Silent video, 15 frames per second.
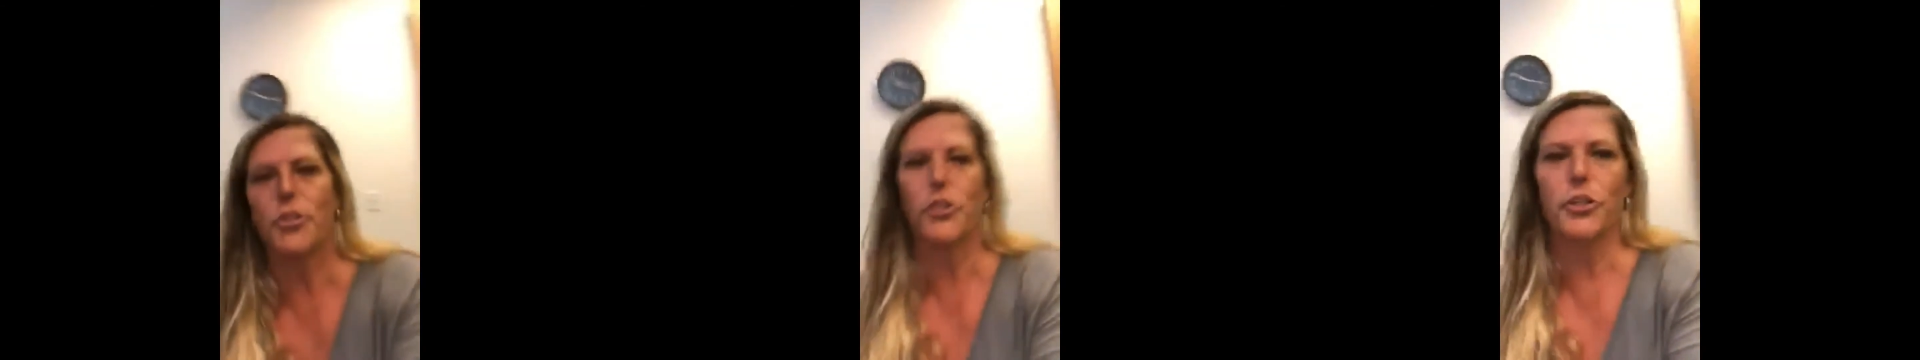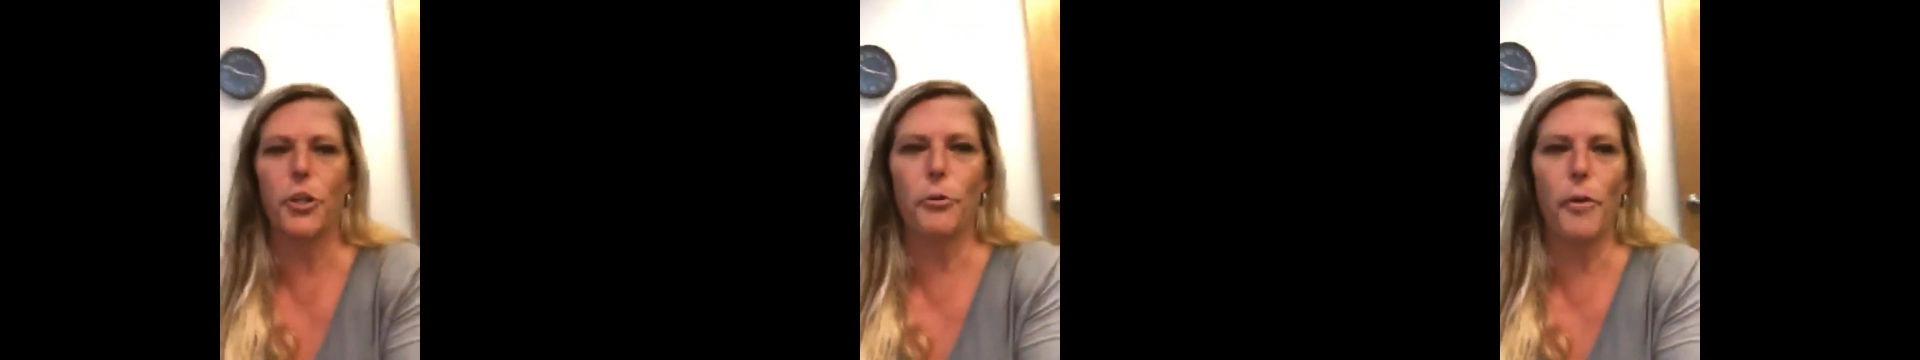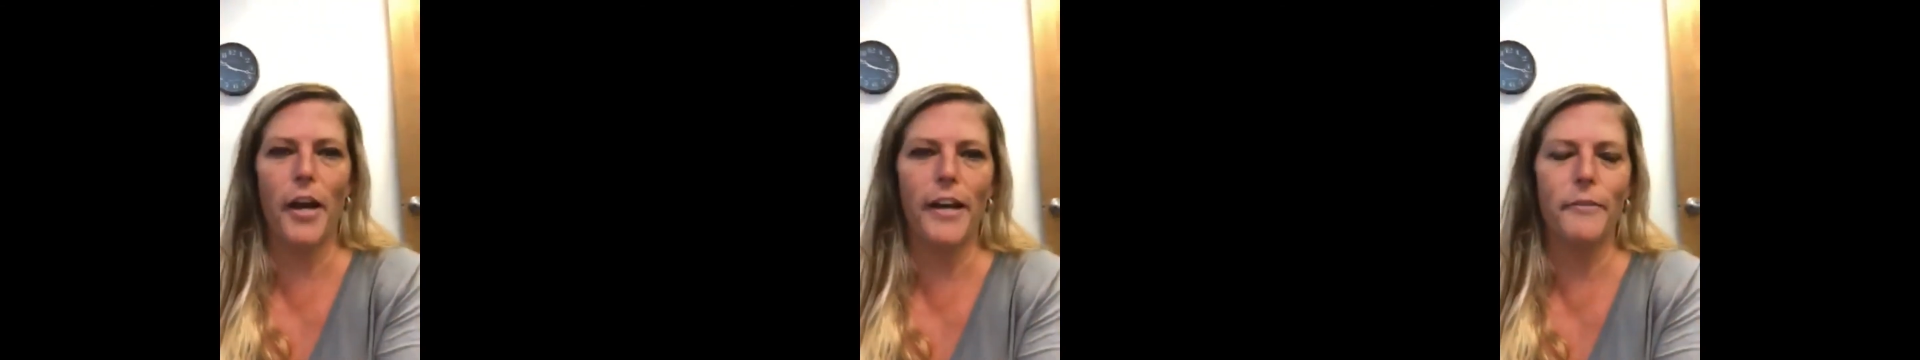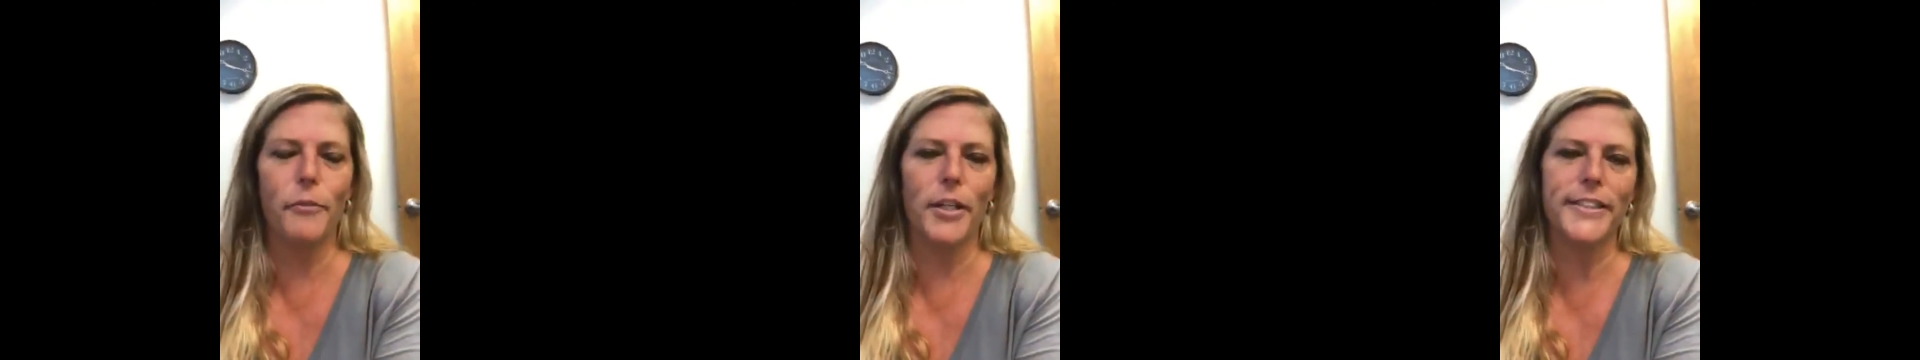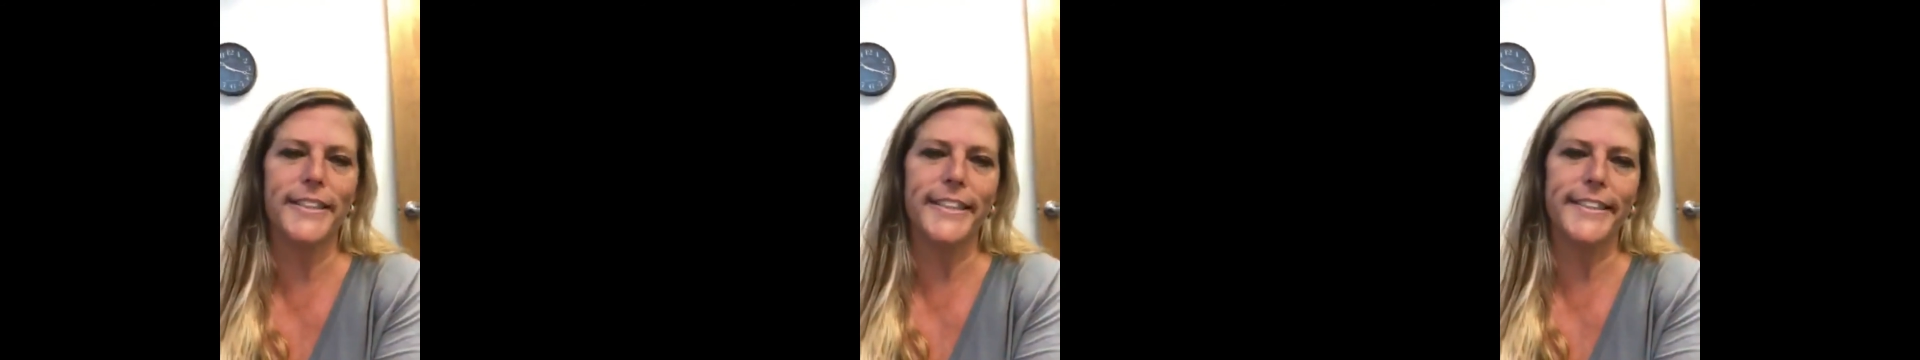But you know
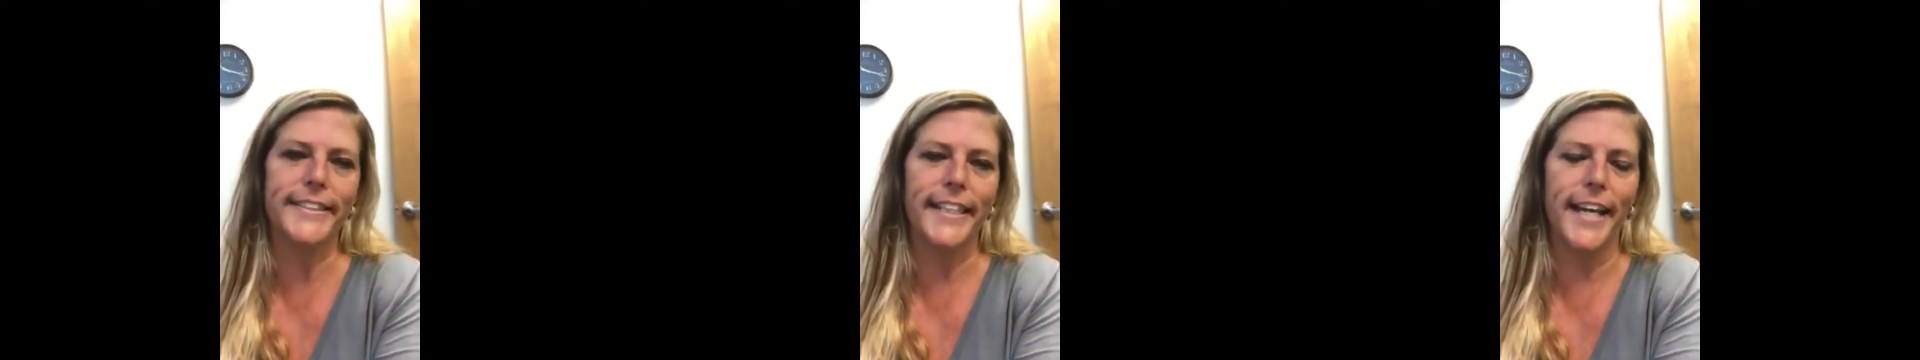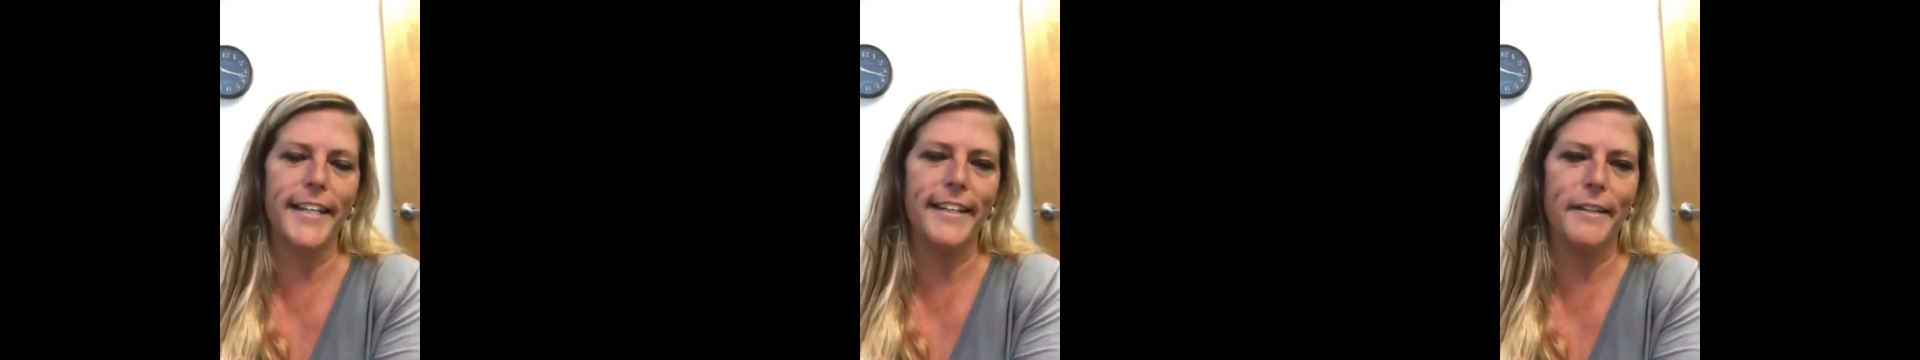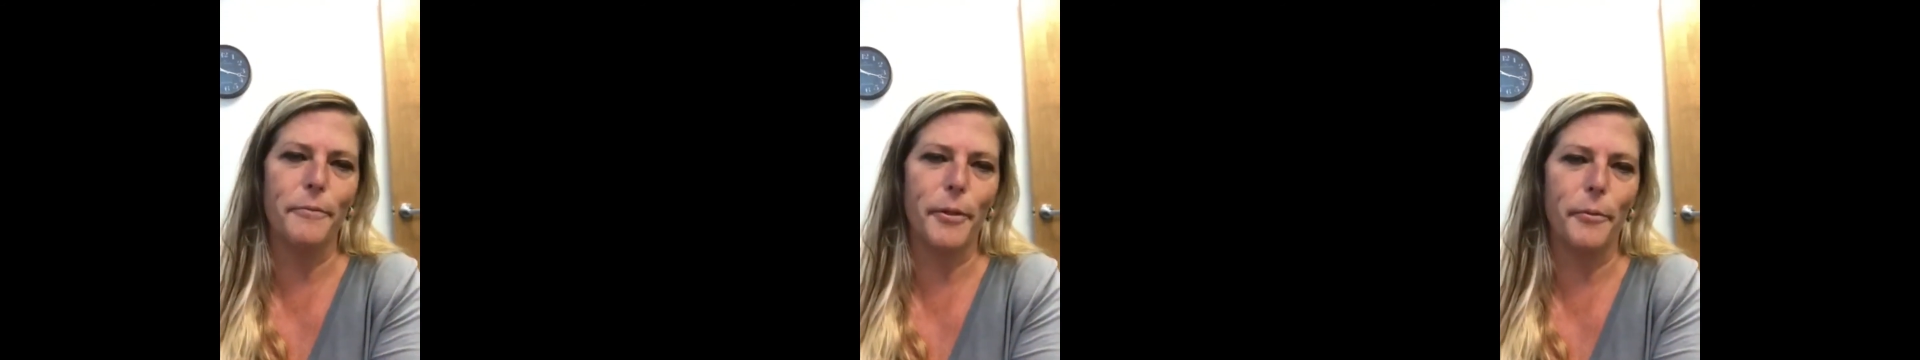what? Once it's done,